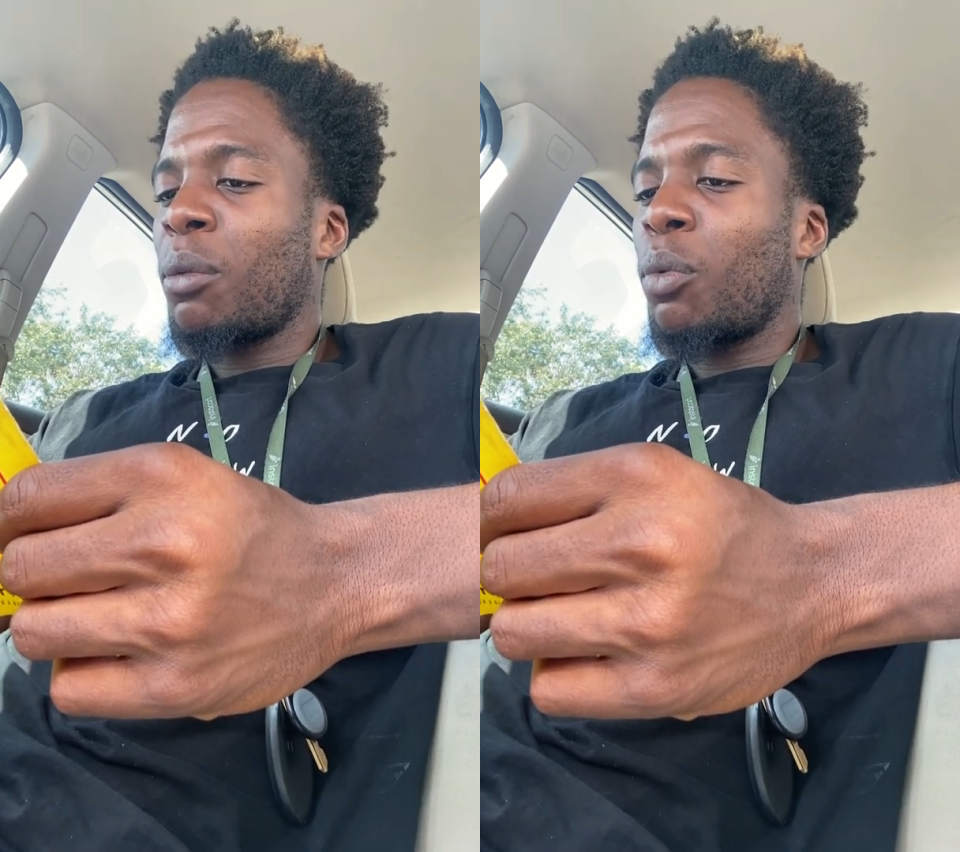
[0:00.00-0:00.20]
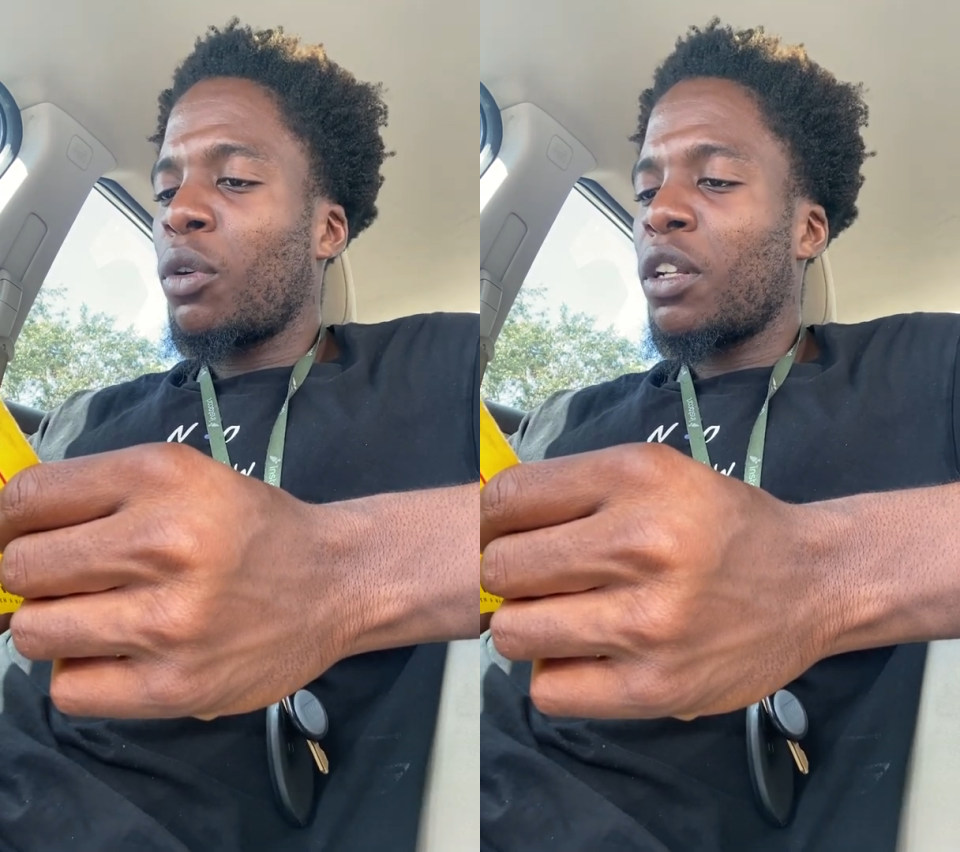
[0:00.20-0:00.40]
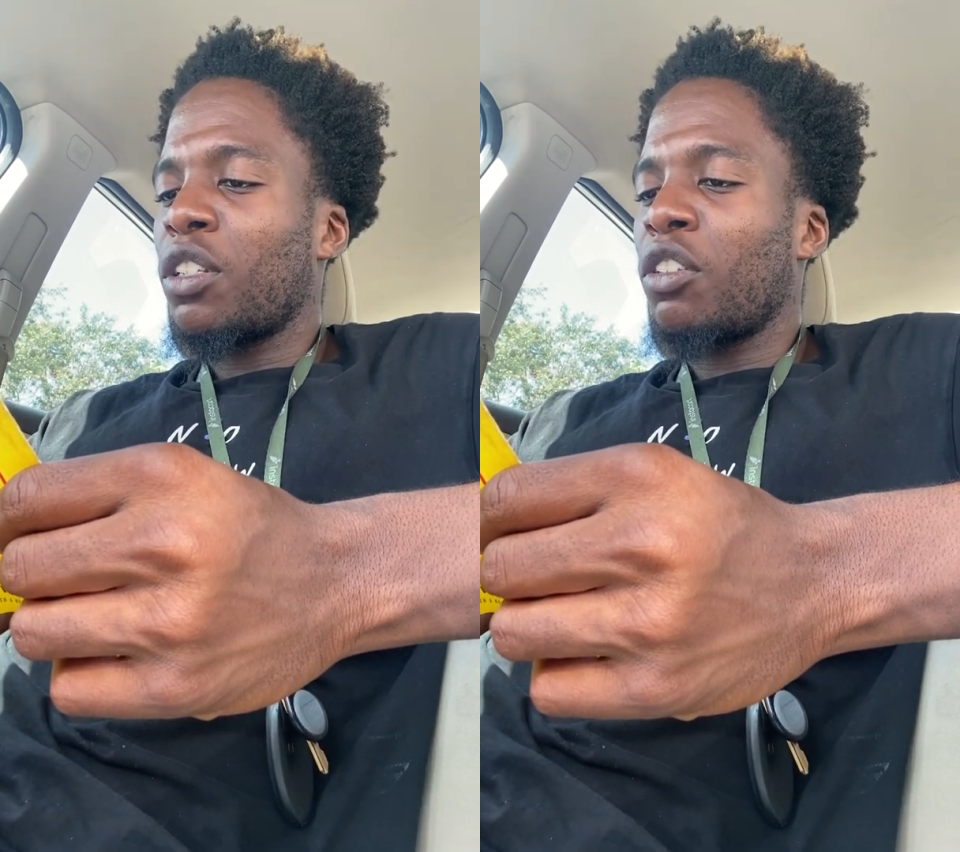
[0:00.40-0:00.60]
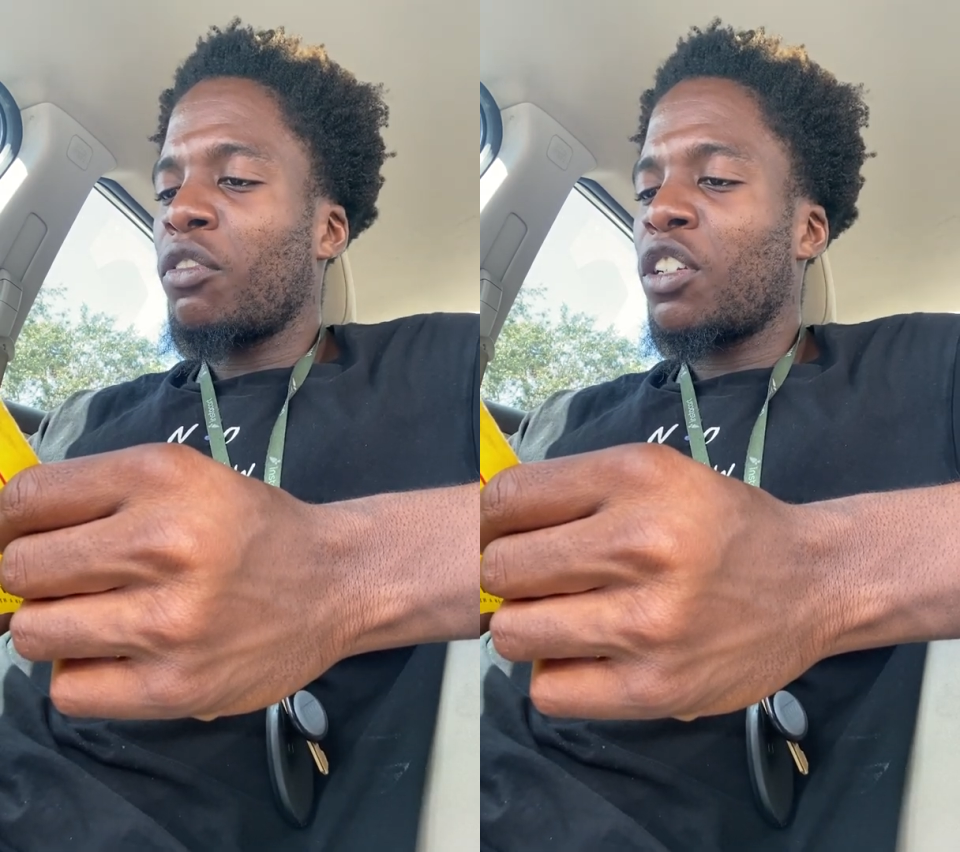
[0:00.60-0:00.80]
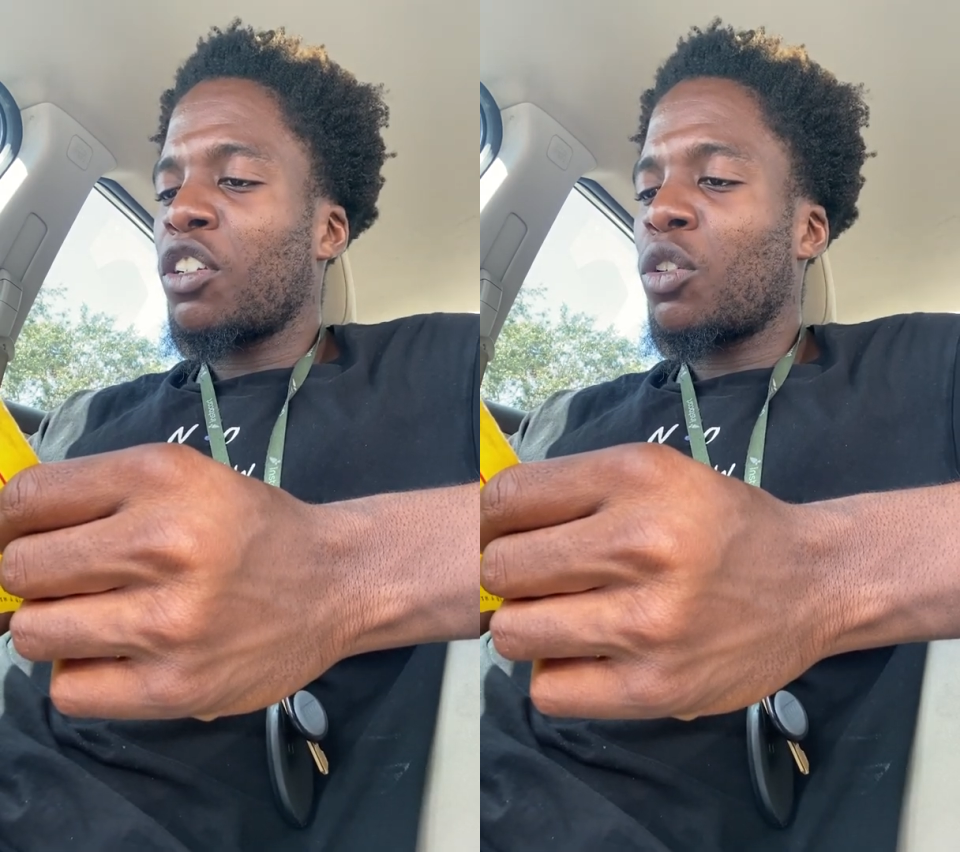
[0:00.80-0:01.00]
pointing to the
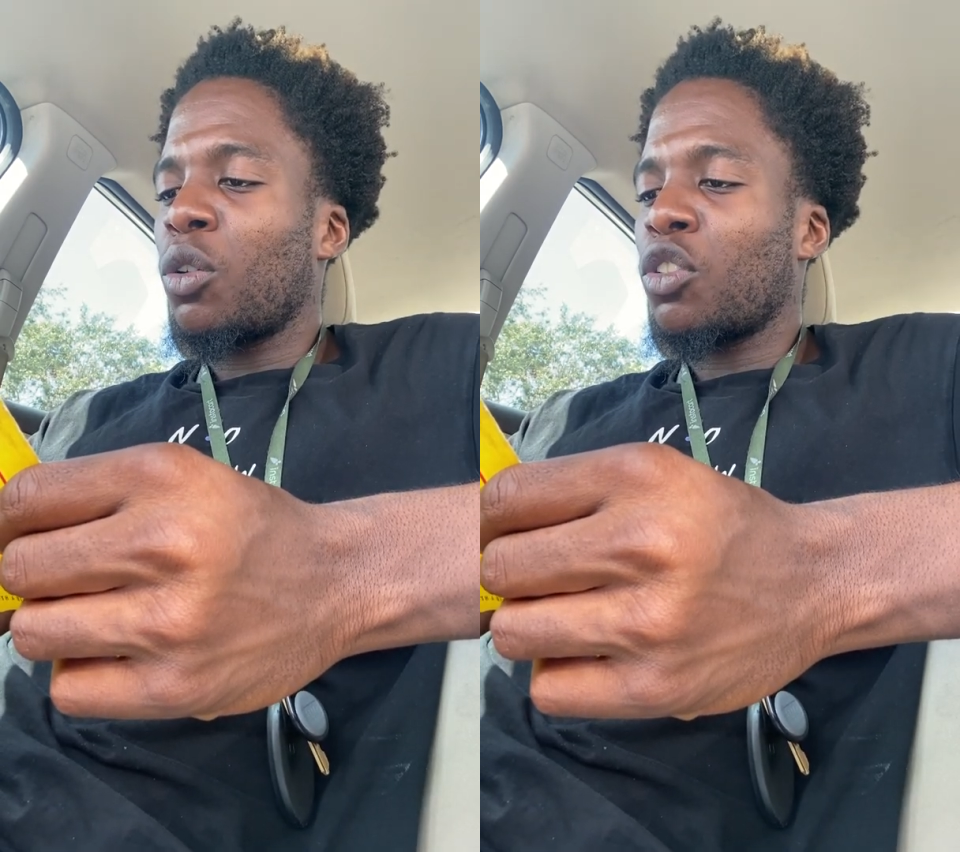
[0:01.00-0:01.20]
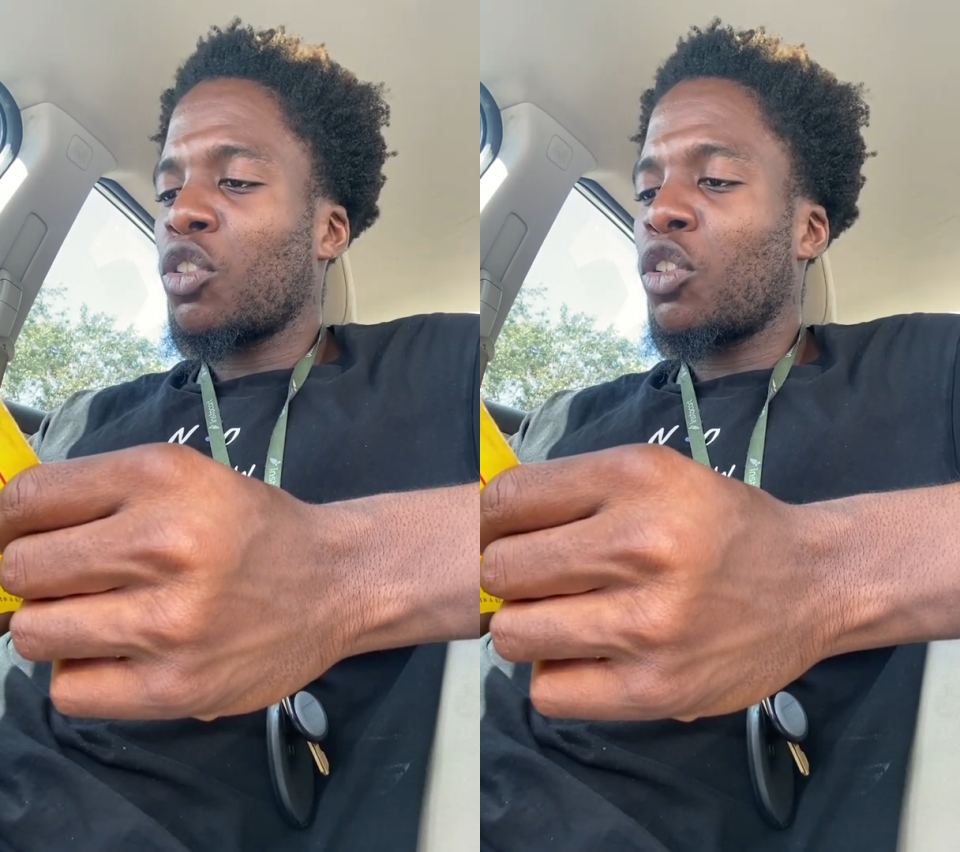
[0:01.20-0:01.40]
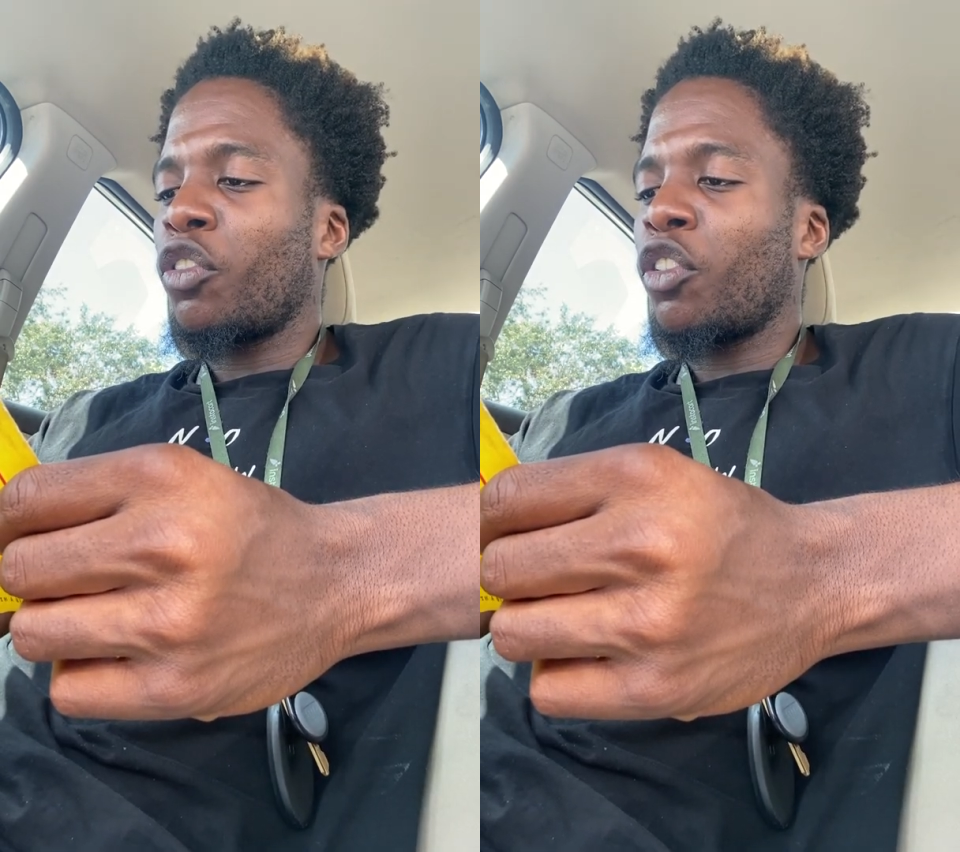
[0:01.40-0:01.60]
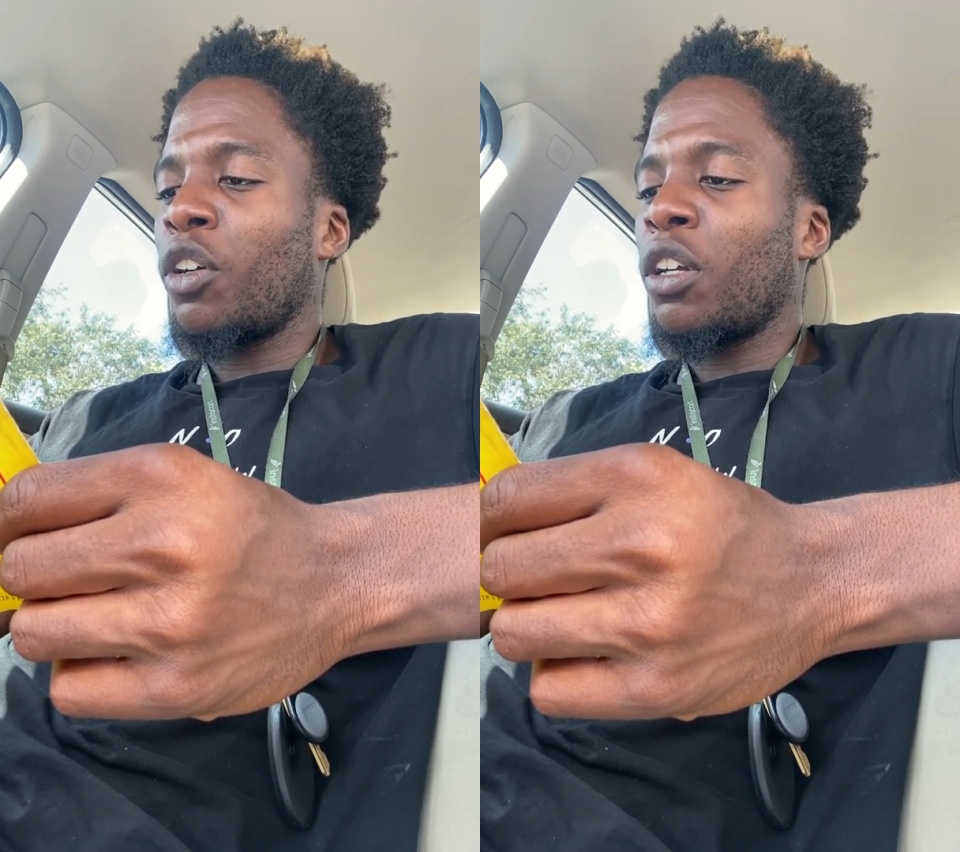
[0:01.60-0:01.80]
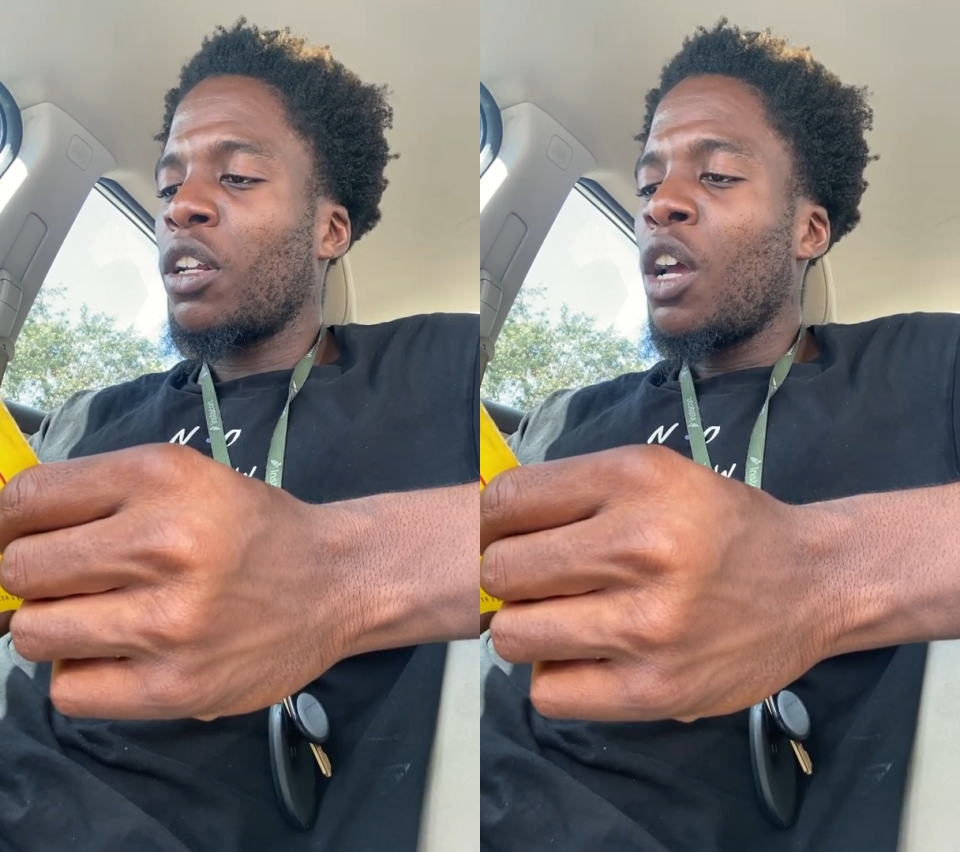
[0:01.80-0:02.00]
region closer to her
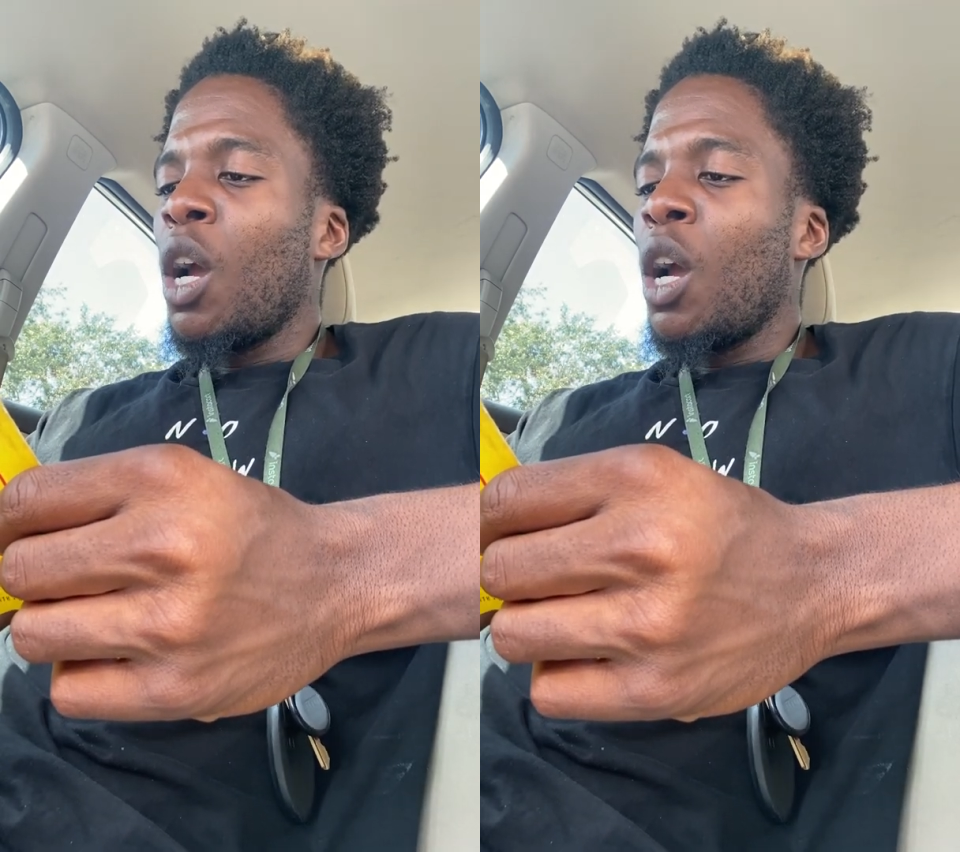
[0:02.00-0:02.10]
forehead,